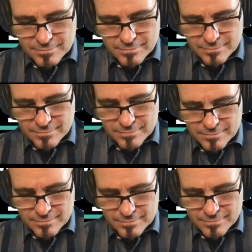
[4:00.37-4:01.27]

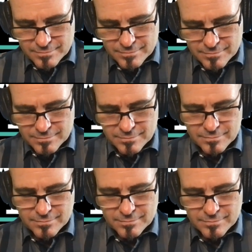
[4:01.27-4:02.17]

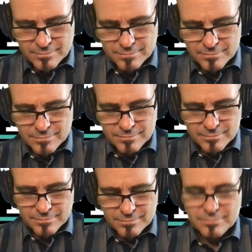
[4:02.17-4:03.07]

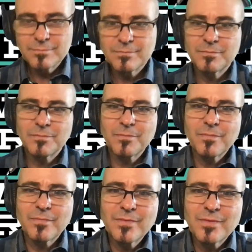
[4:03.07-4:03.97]

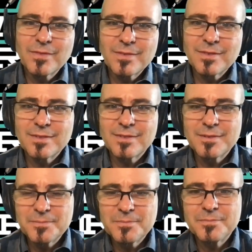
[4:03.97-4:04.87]

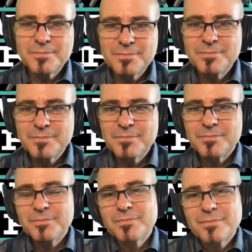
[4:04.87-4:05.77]

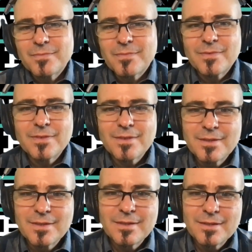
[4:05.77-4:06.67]

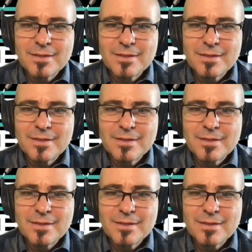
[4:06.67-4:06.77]
(not speaking)